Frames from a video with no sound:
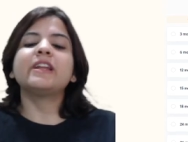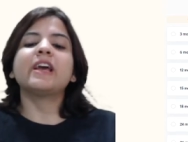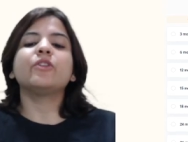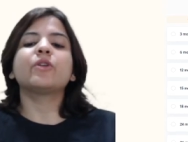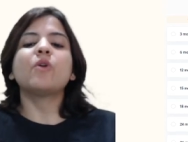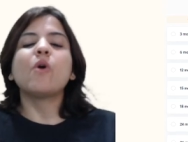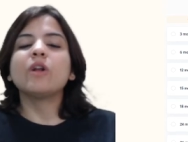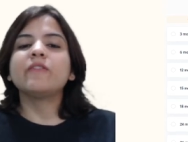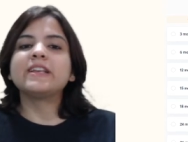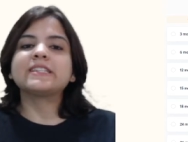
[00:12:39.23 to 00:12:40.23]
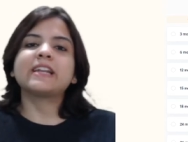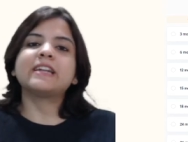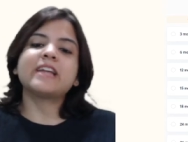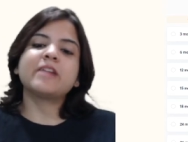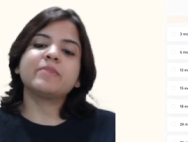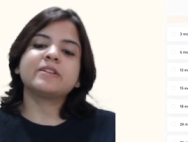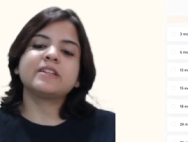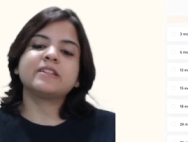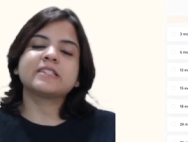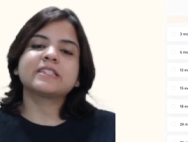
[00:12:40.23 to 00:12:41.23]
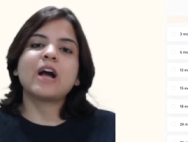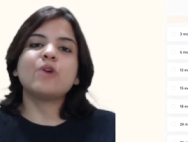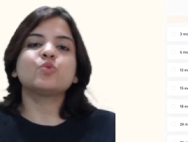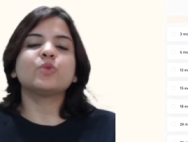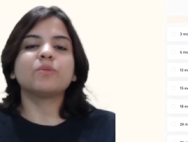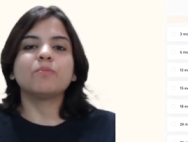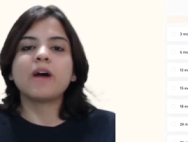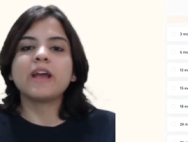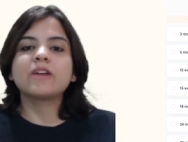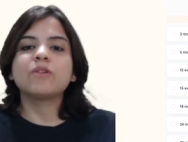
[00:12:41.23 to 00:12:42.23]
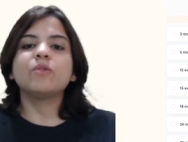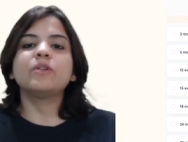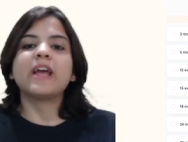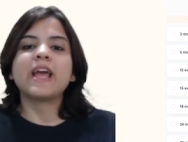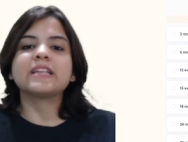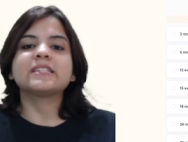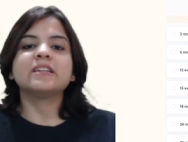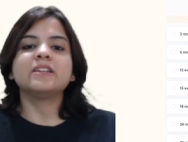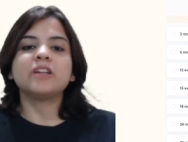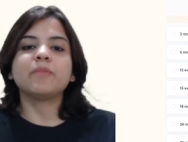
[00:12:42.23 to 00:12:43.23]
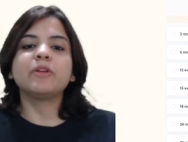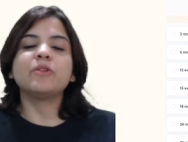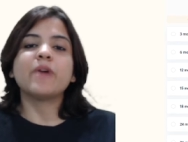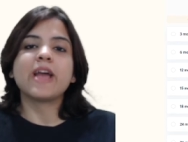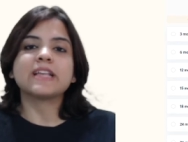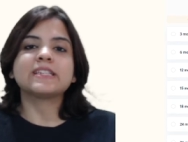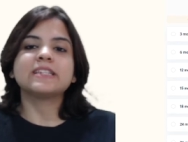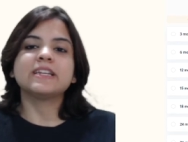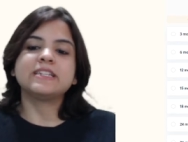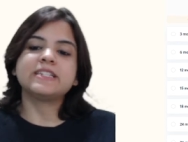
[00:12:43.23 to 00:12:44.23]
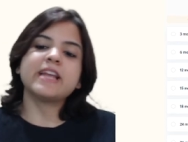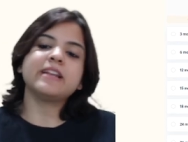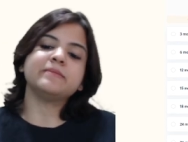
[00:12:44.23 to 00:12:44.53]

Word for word: and you can always get a ten percent discount with my code S W S ten.